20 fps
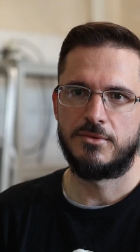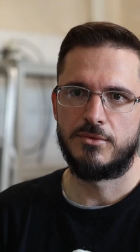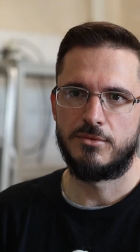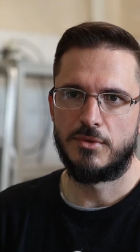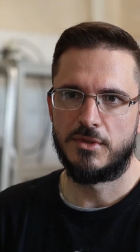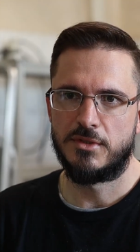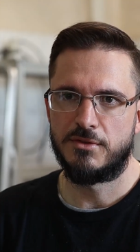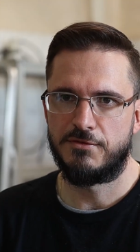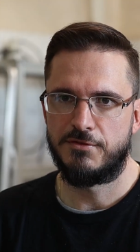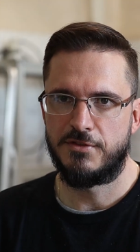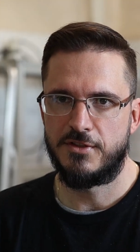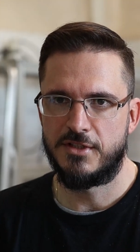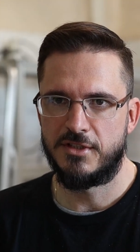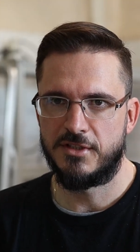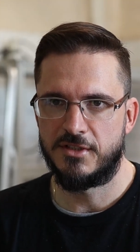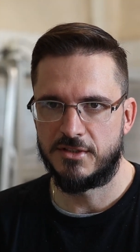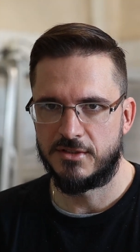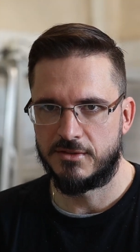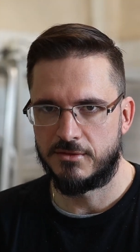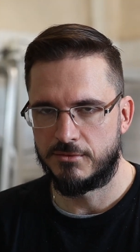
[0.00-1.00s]
One
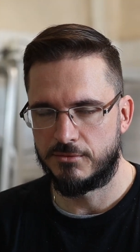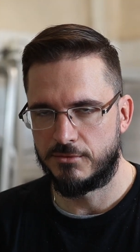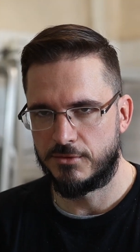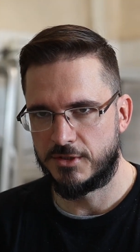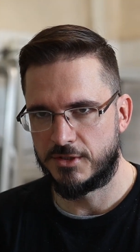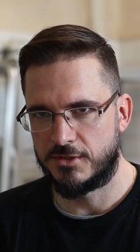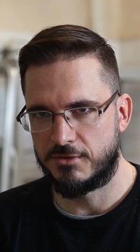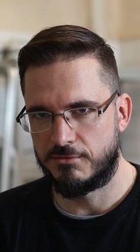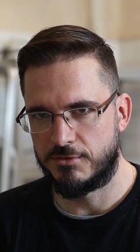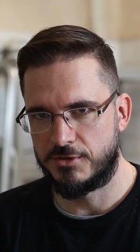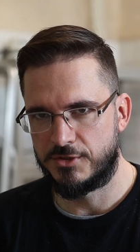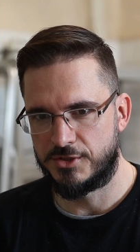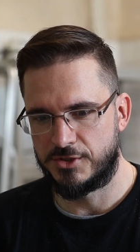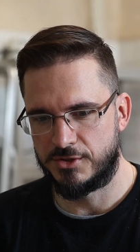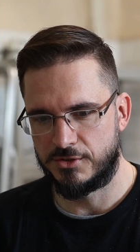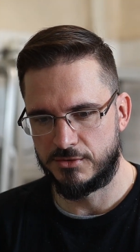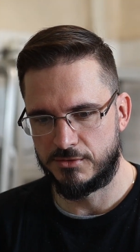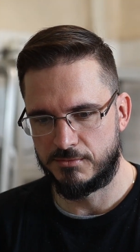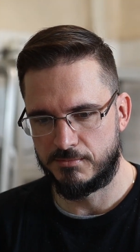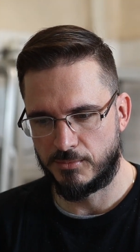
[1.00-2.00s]
thing we
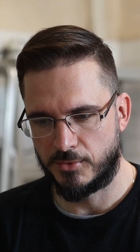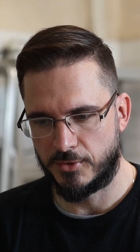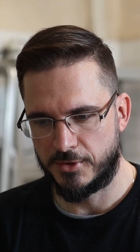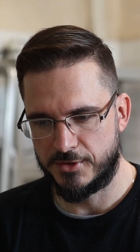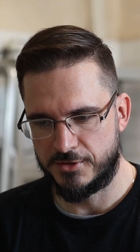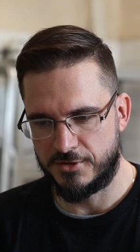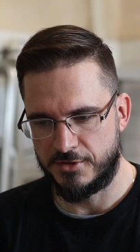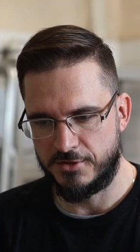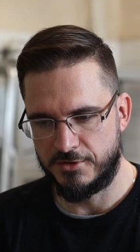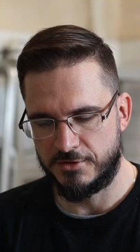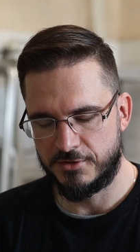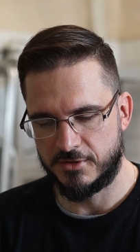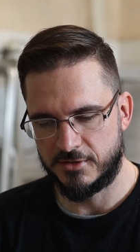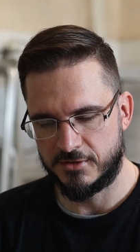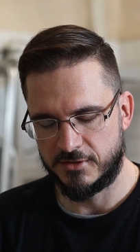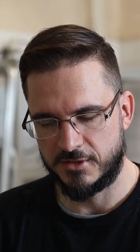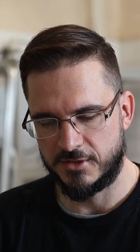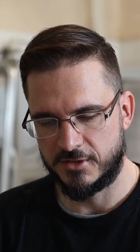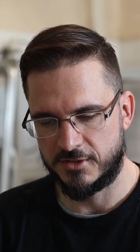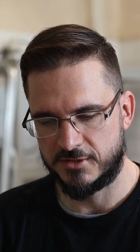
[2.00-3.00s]
should point
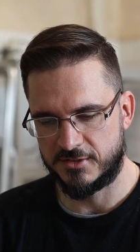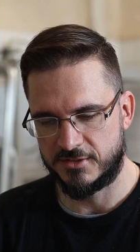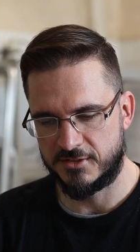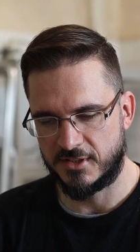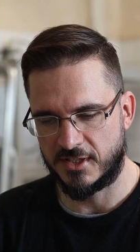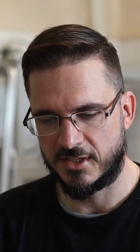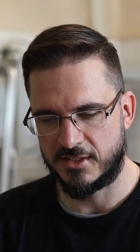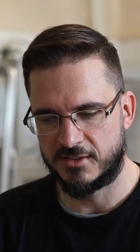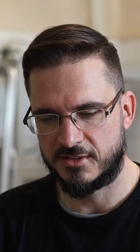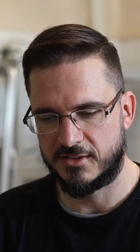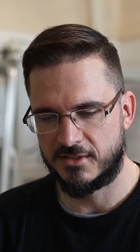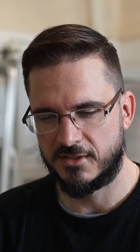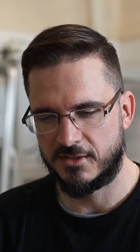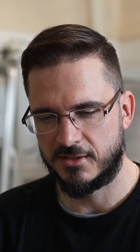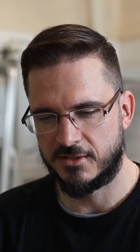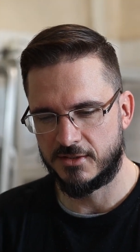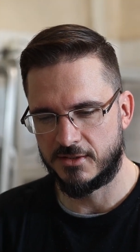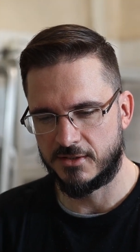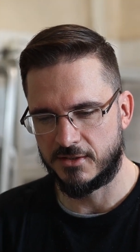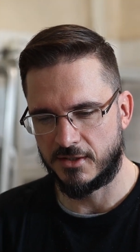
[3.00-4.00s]
here is that
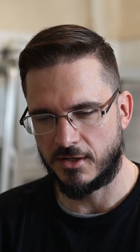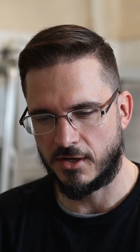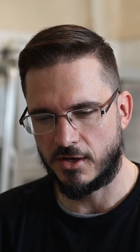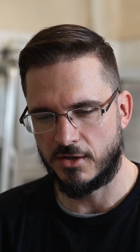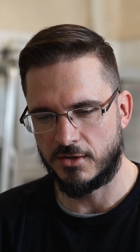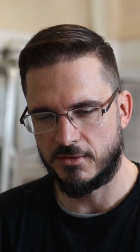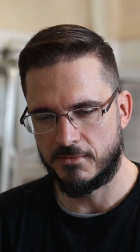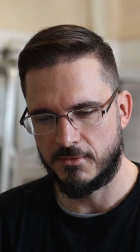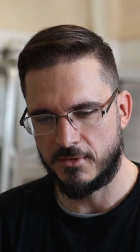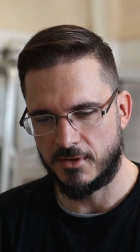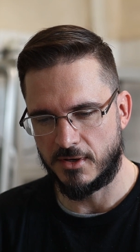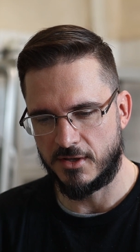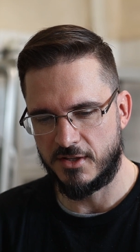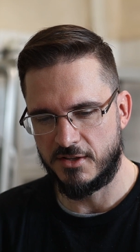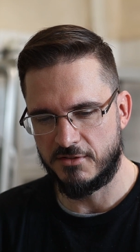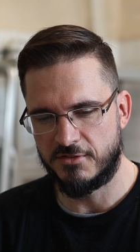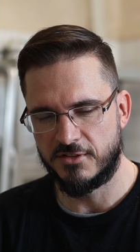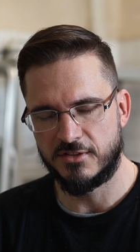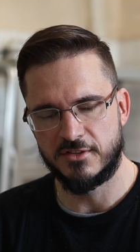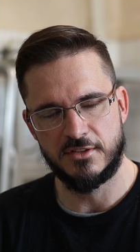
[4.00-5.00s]

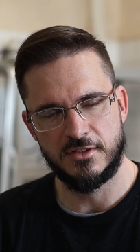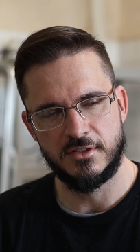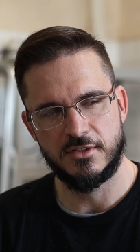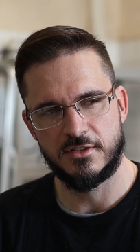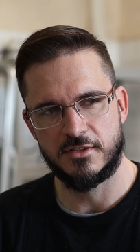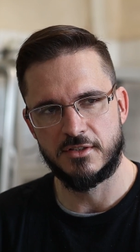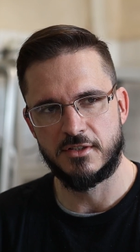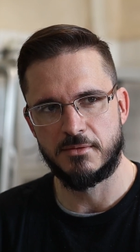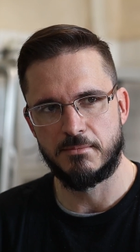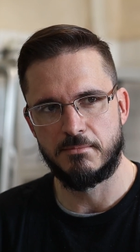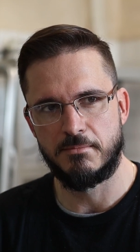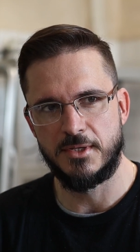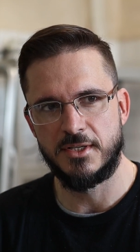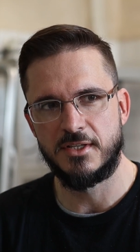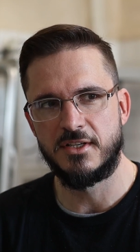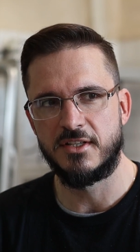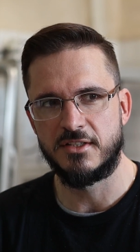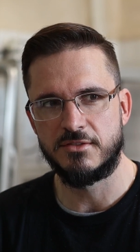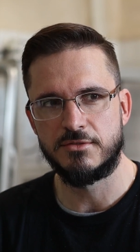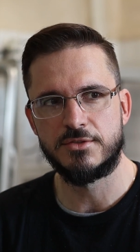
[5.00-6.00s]
even the
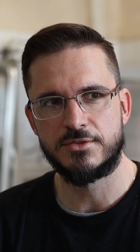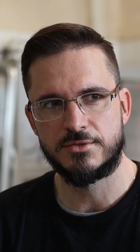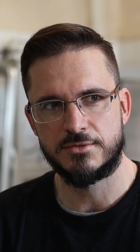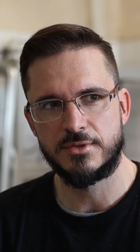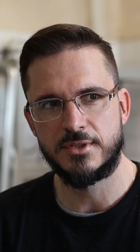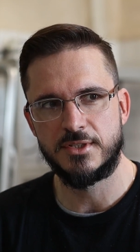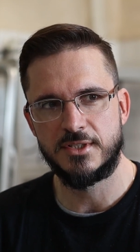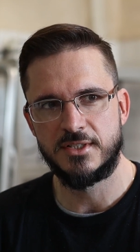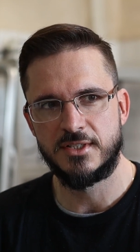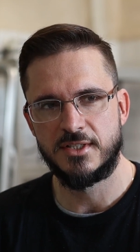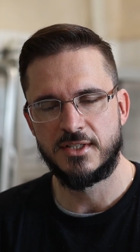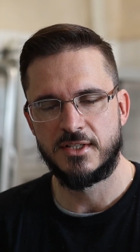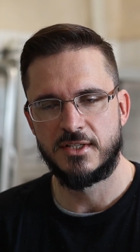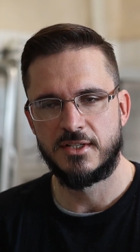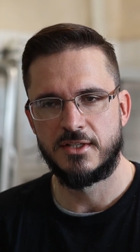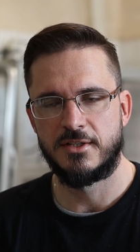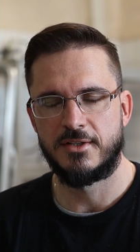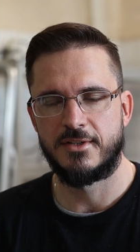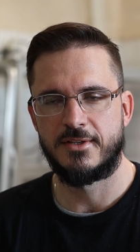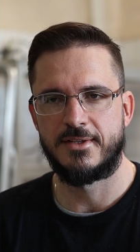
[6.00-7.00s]
big industry
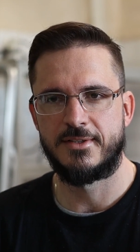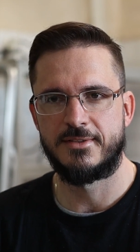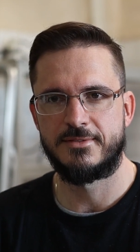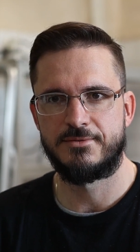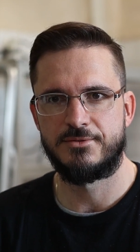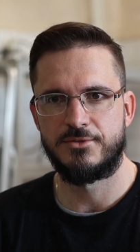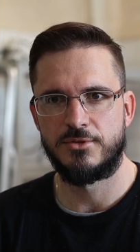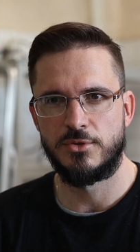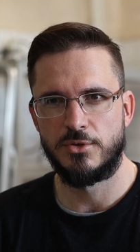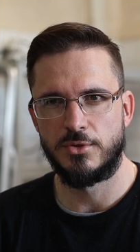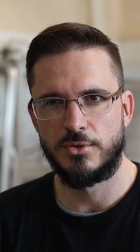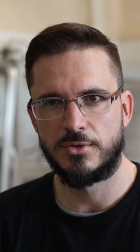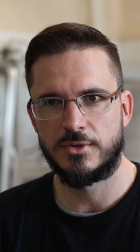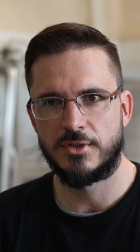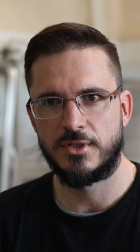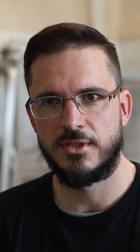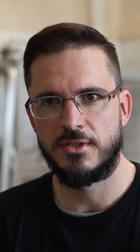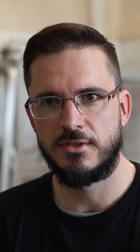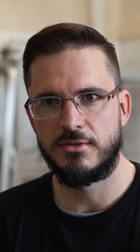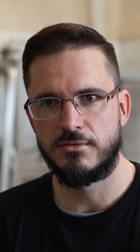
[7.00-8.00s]
are
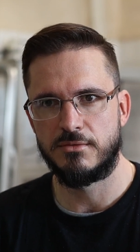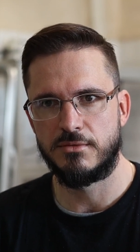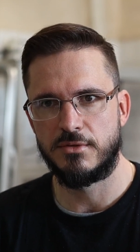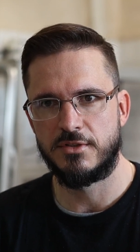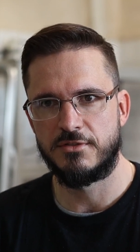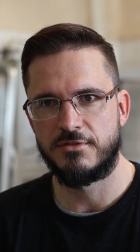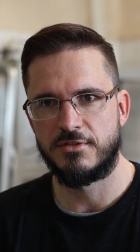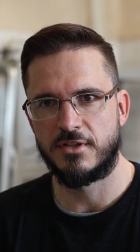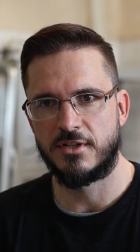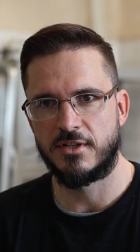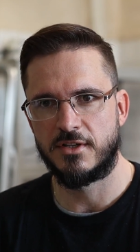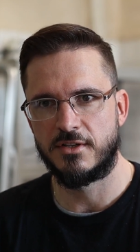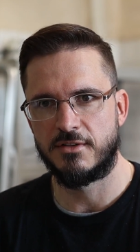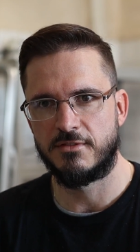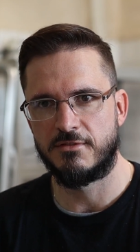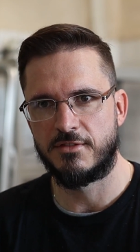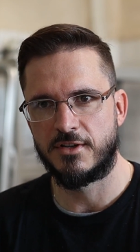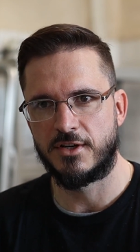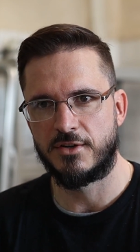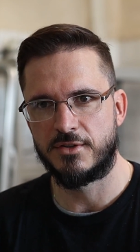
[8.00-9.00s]
looking with a
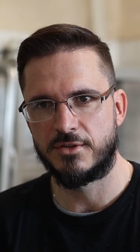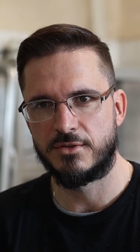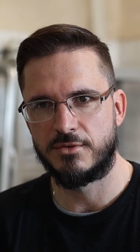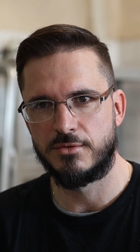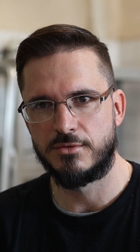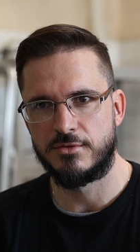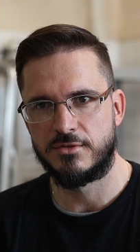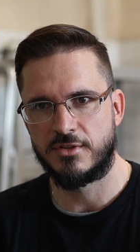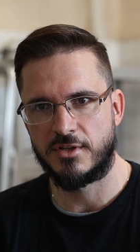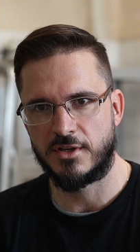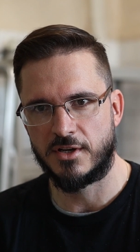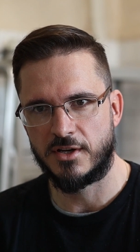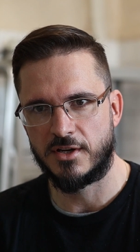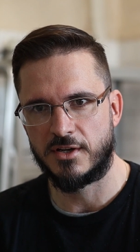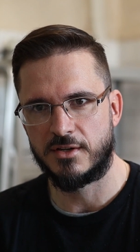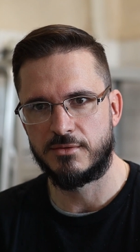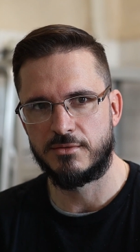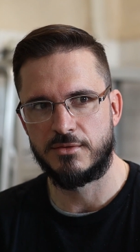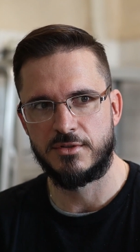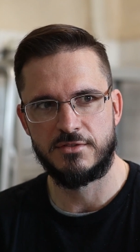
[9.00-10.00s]
very good
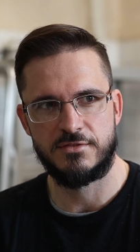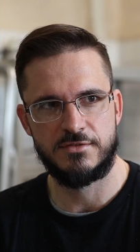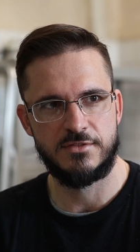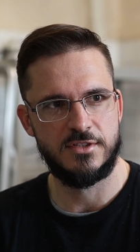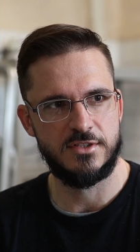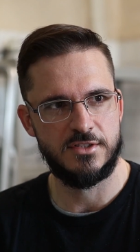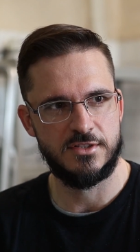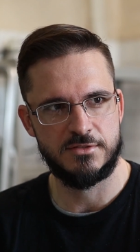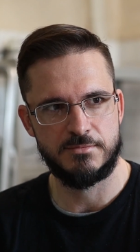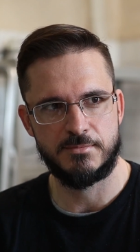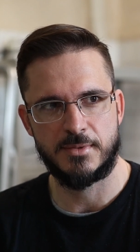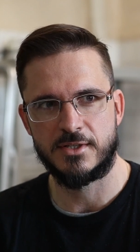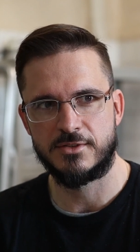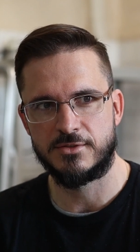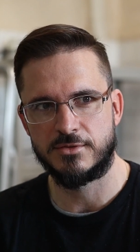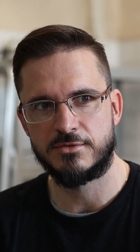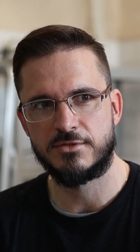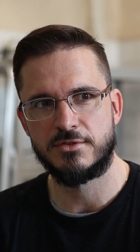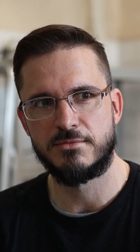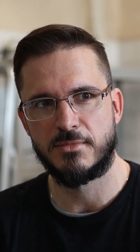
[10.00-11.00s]
care with the
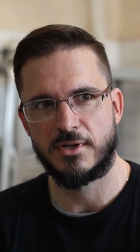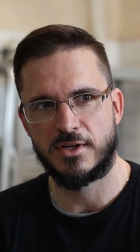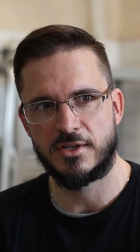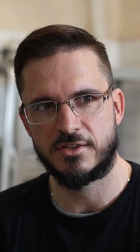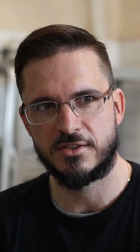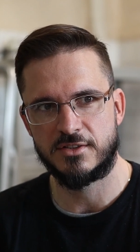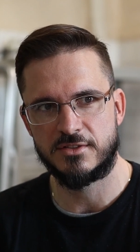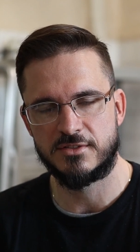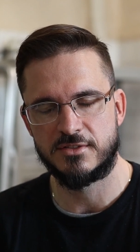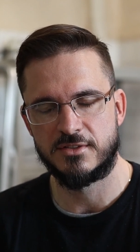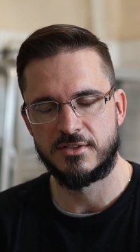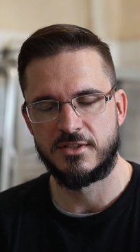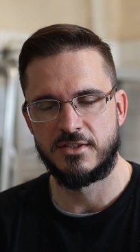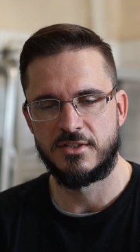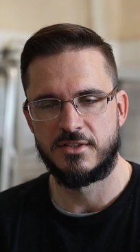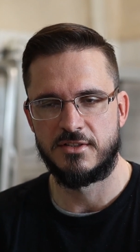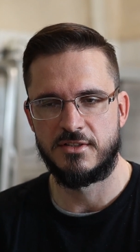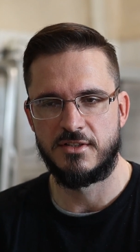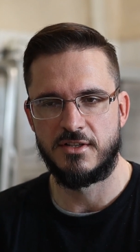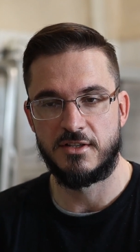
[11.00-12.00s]
specialty market.
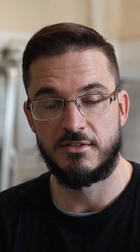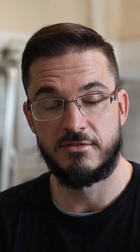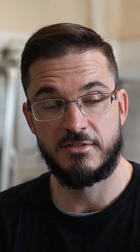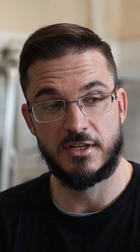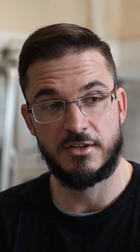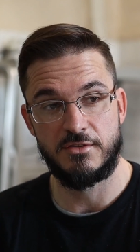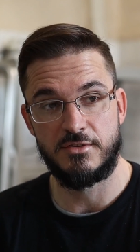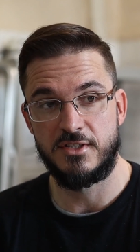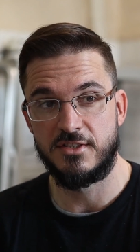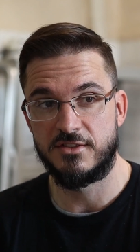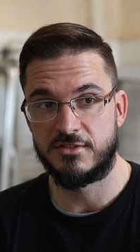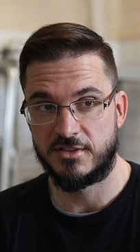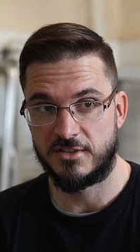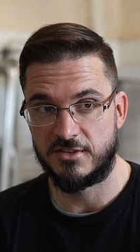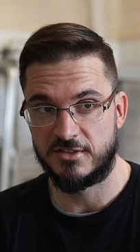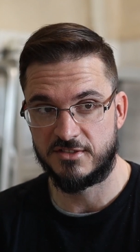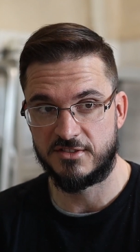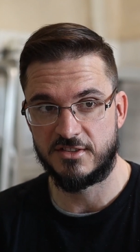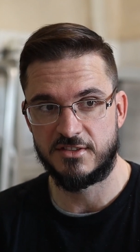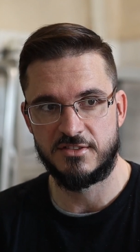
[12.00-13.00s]
They are very
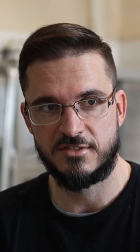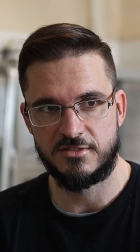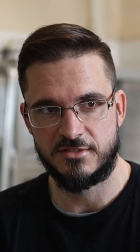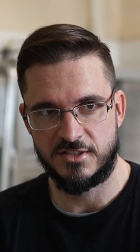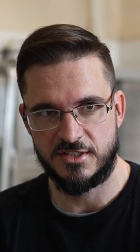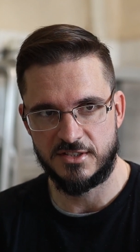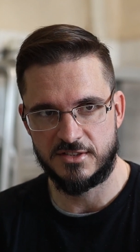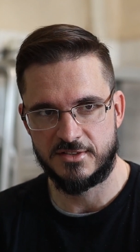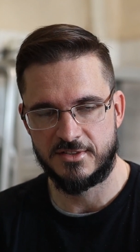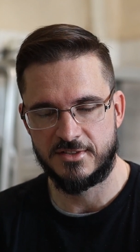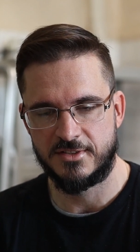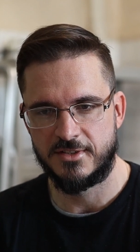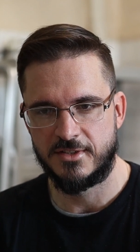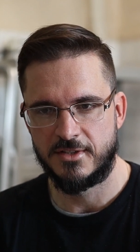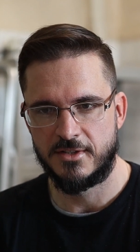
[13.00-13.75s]
interested on it.